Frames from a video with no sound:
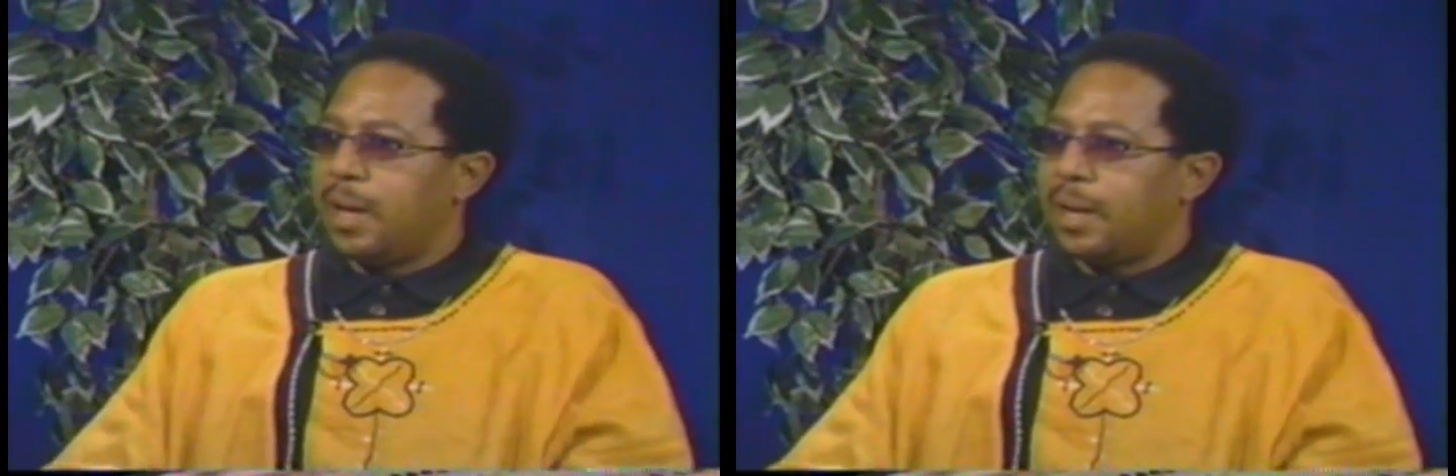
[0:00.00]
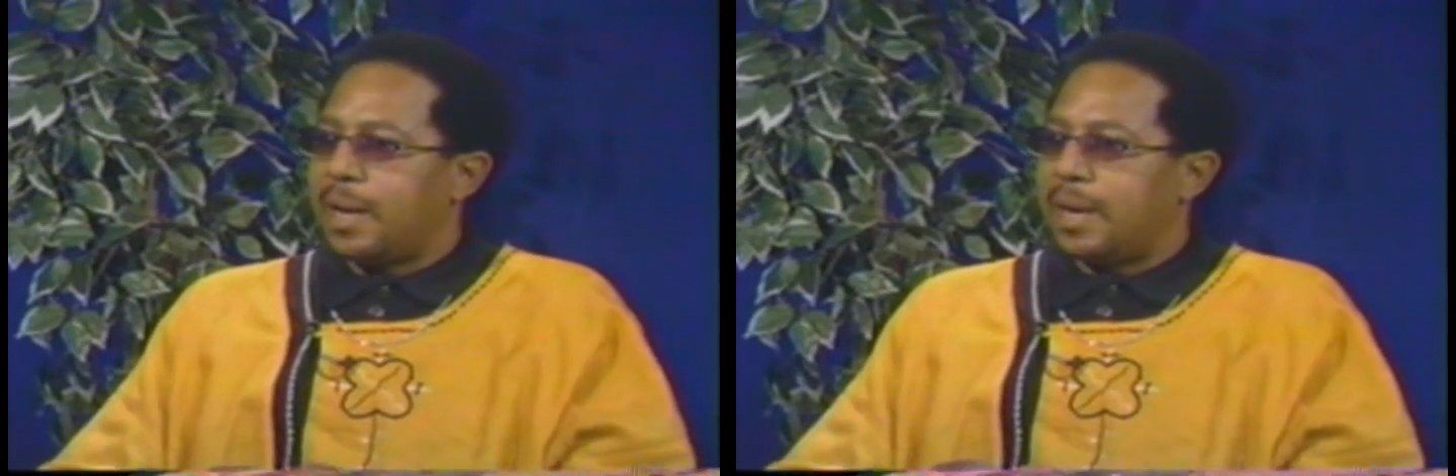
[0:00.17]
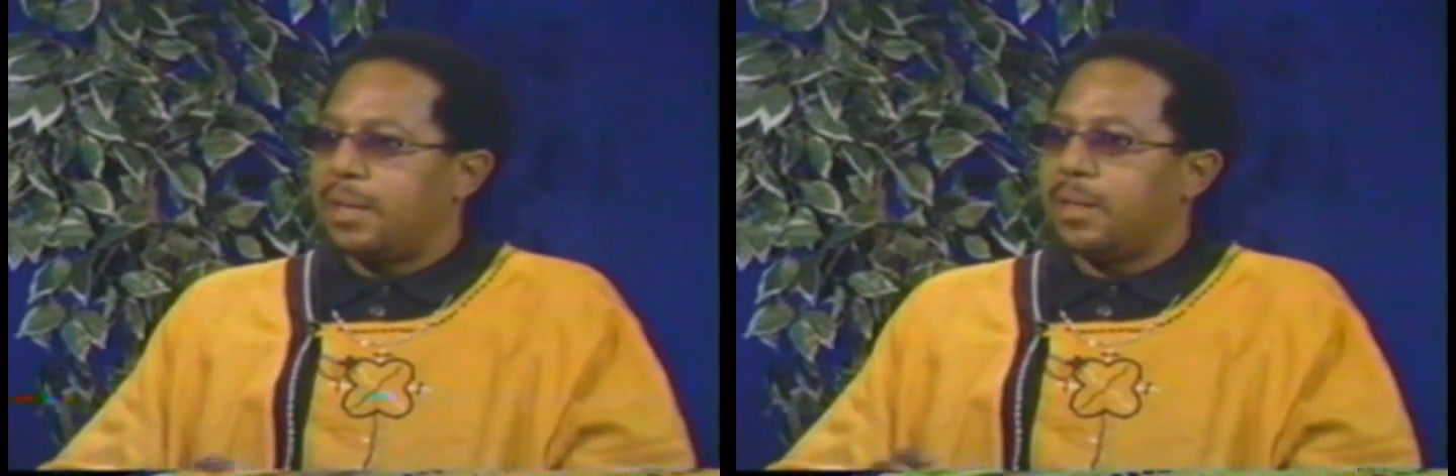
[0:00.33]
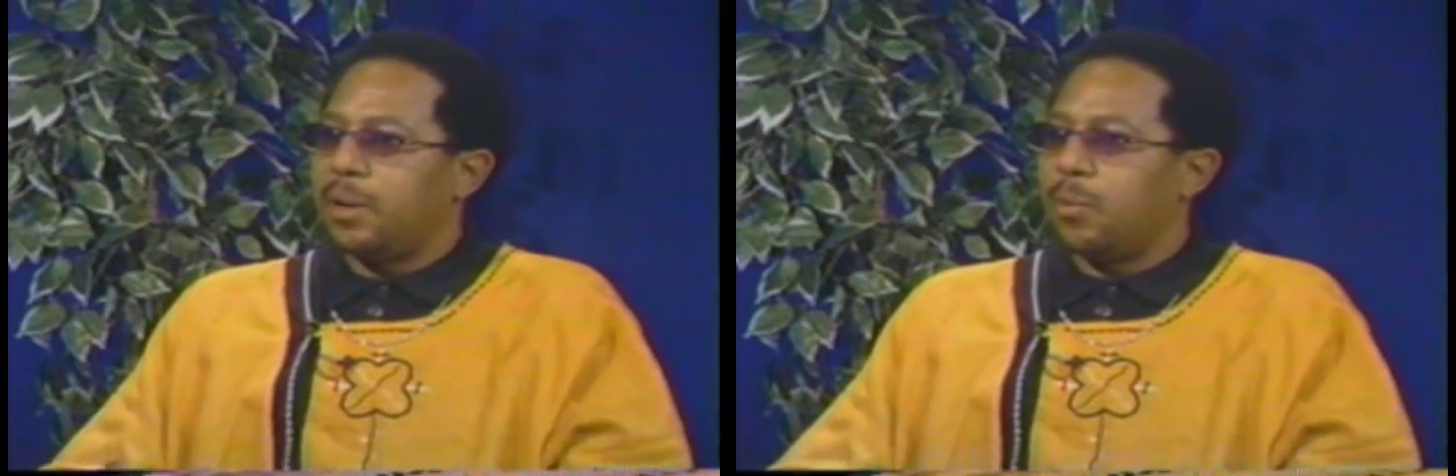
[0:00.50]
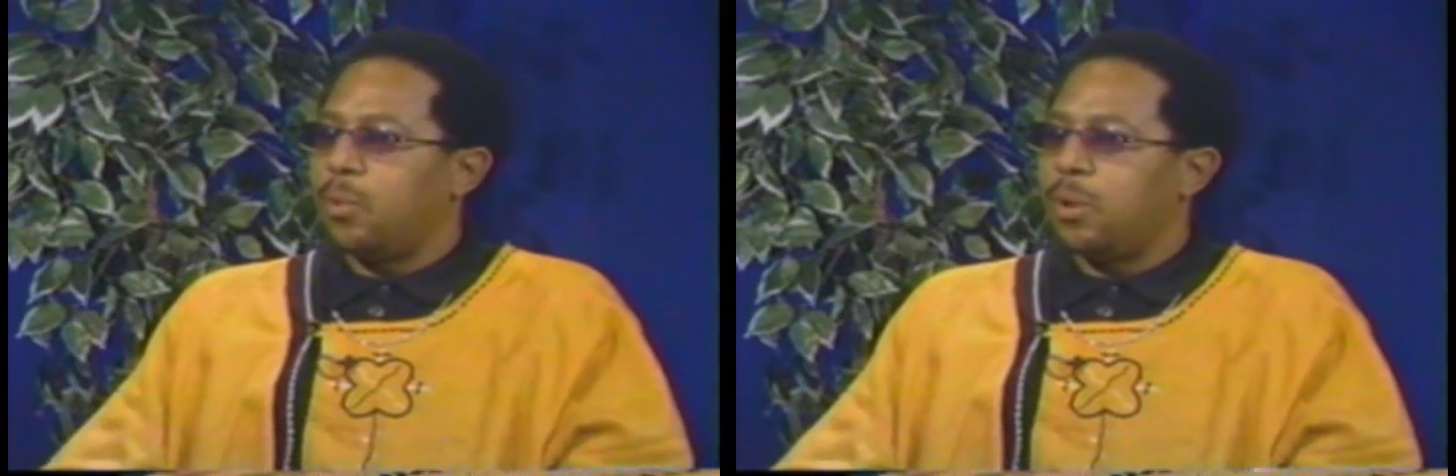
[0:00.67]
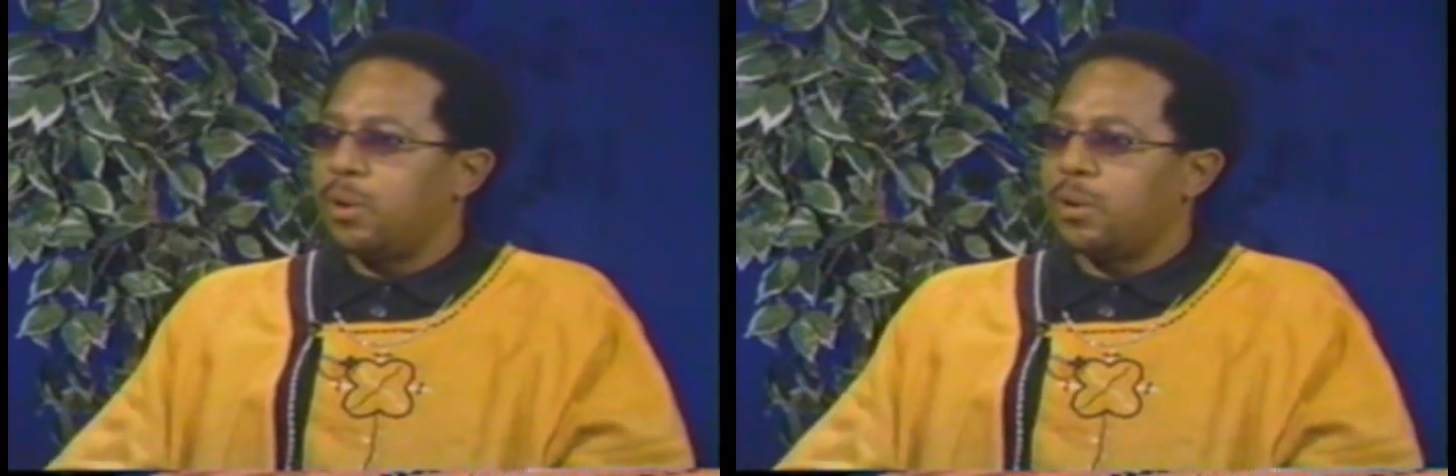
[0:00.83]
a lot of their
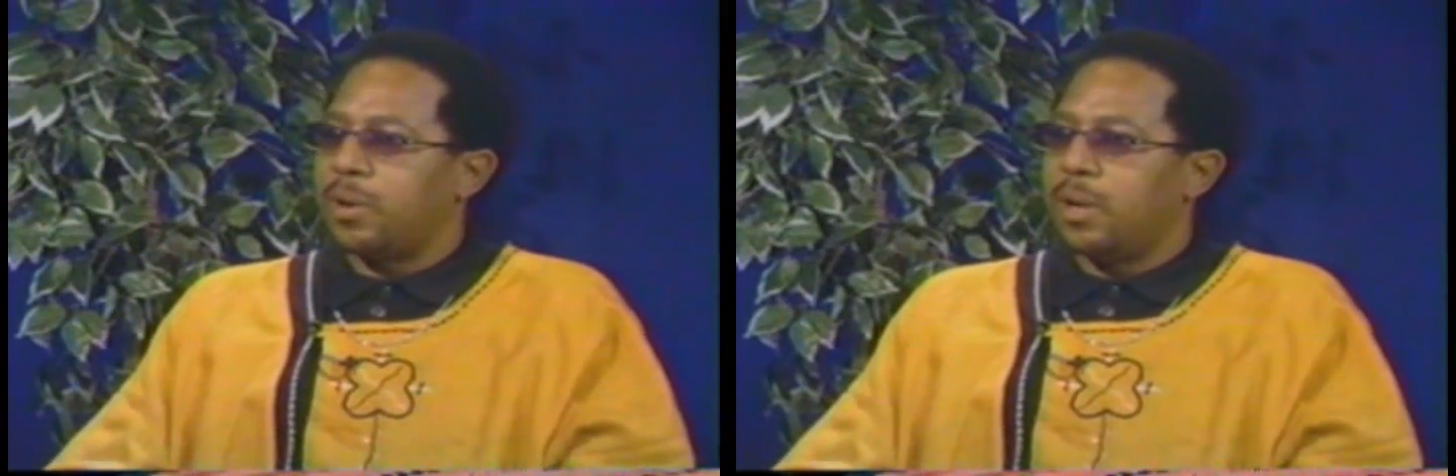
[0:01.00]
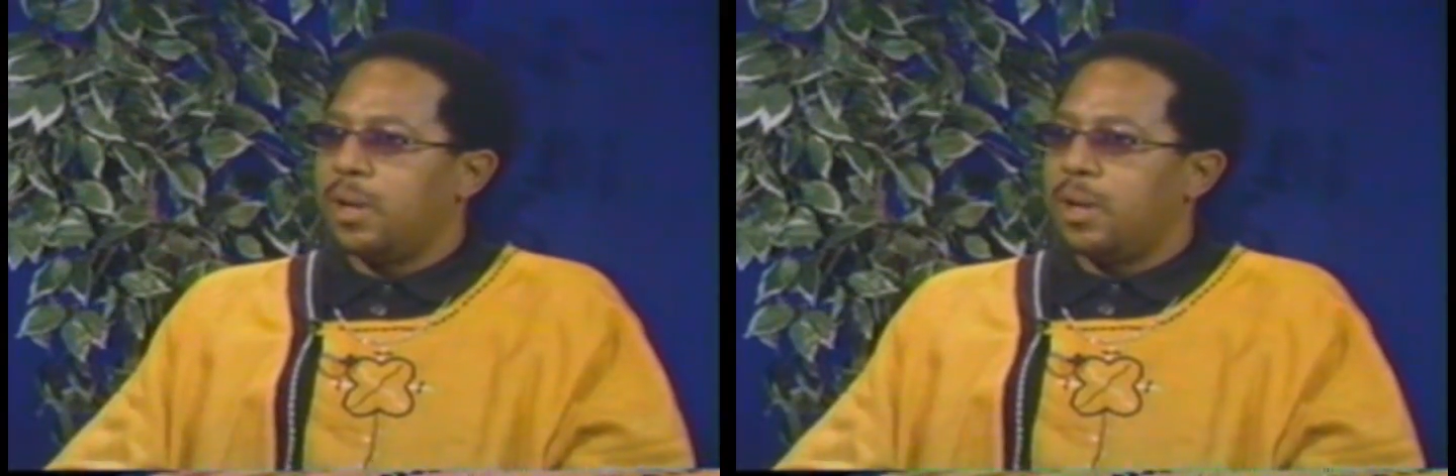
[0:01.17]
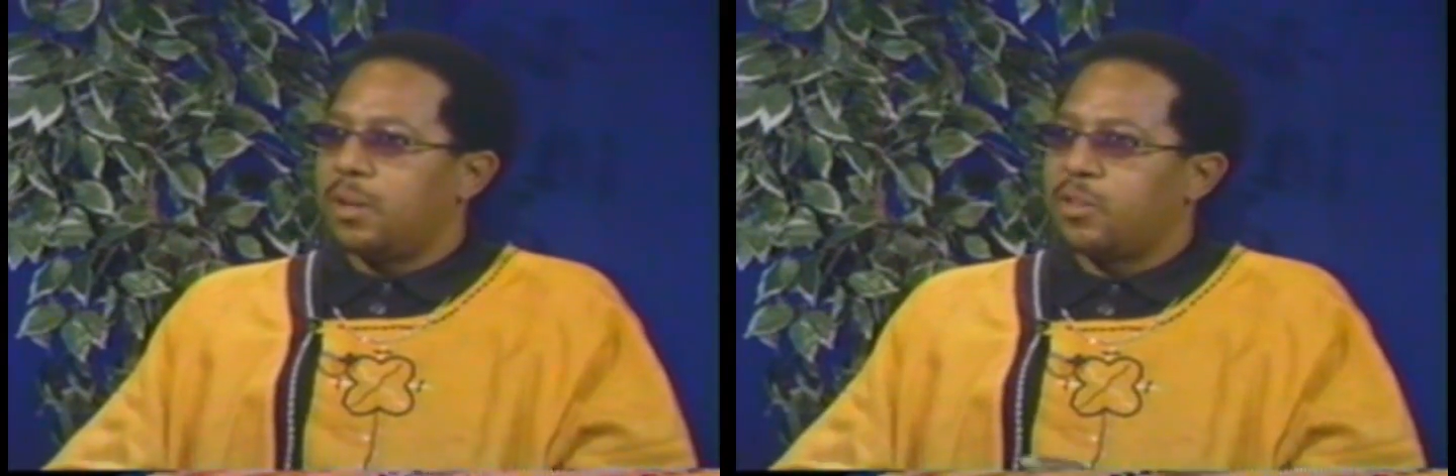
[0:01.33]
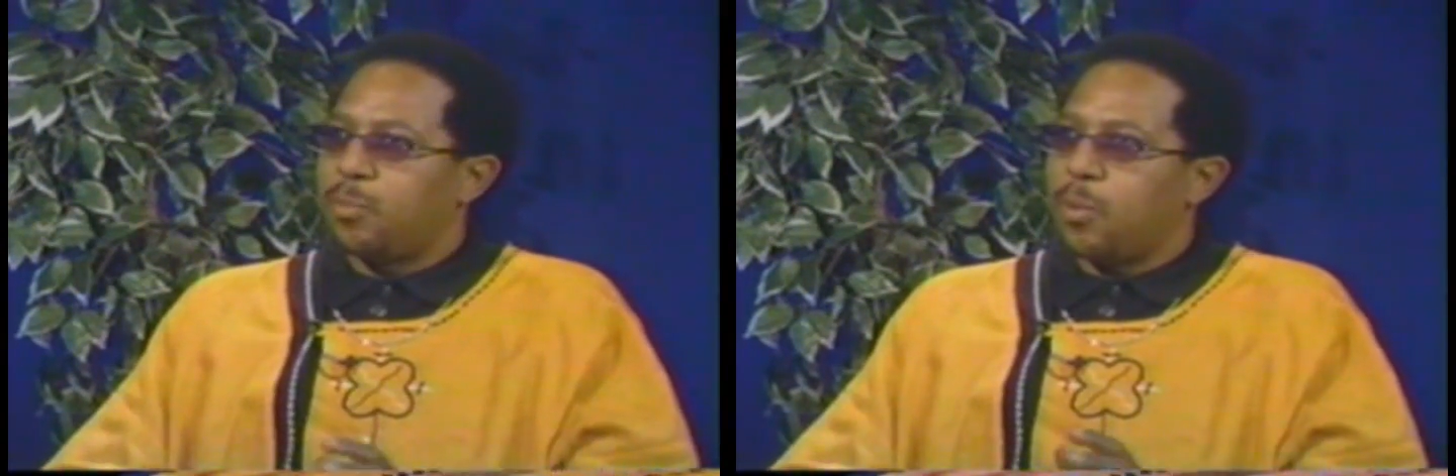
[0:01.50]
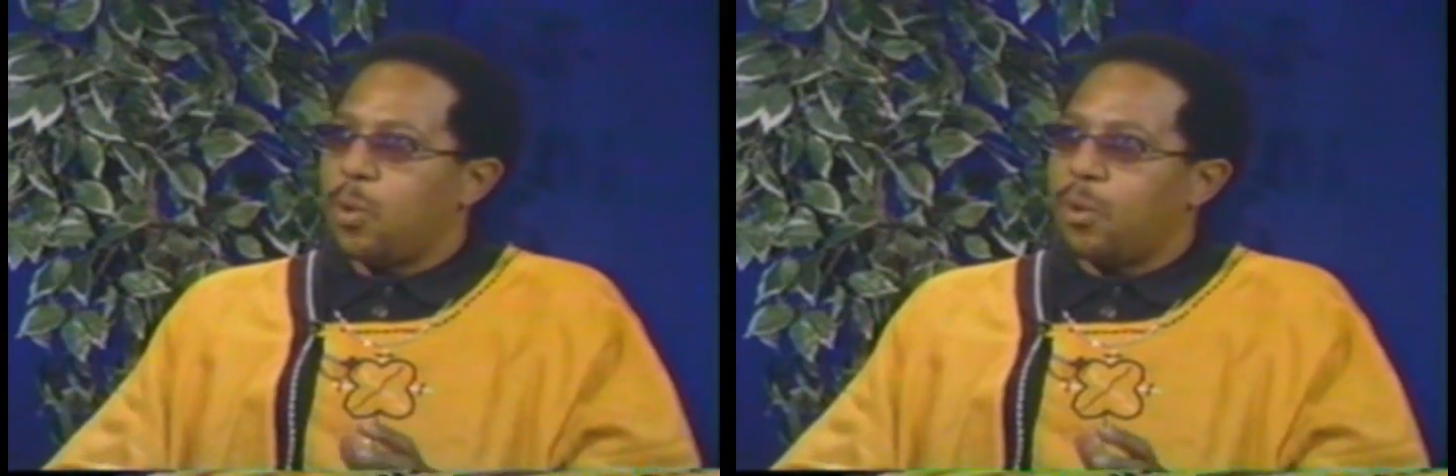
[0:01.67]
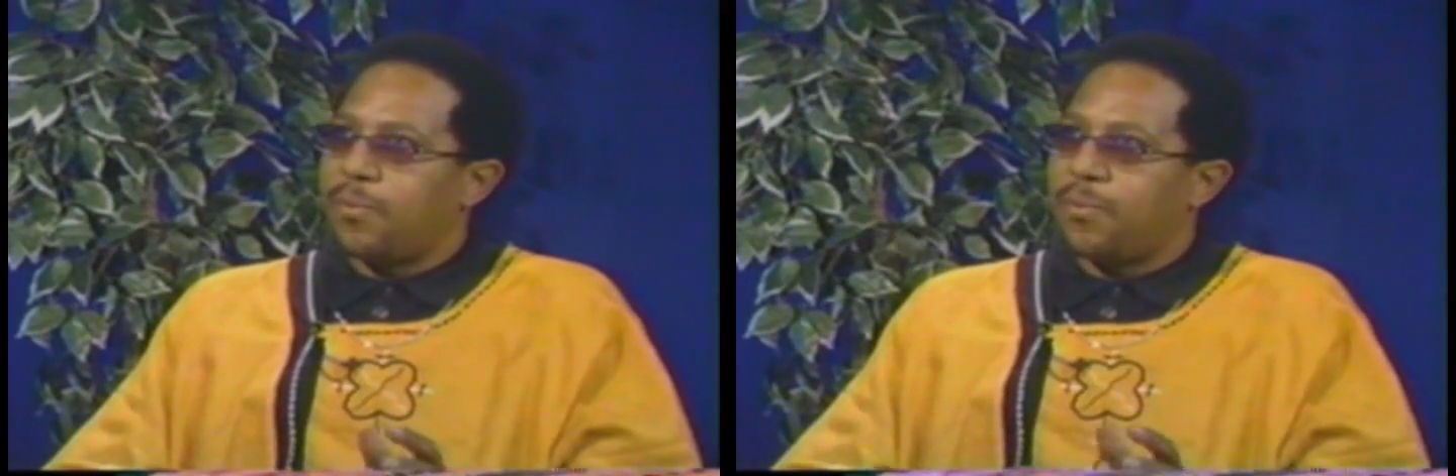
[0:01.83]
work spoke